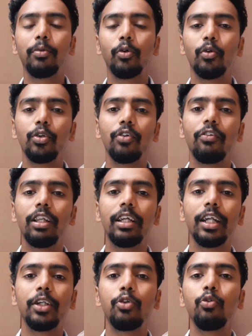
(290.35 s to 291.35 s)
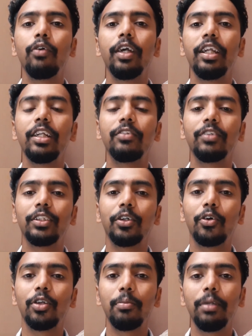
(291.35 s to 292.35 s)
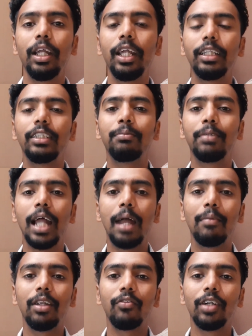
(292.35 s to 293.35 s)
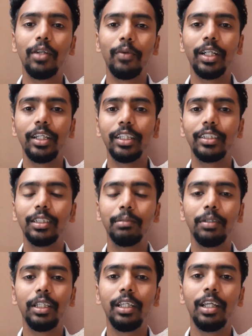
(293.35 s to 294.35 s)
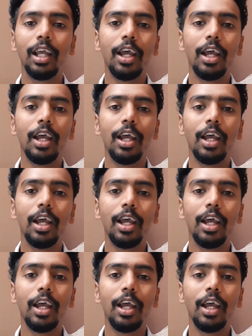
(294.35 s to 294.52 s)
Pro you will get two variants which are going to be 8GB RAM and 128GB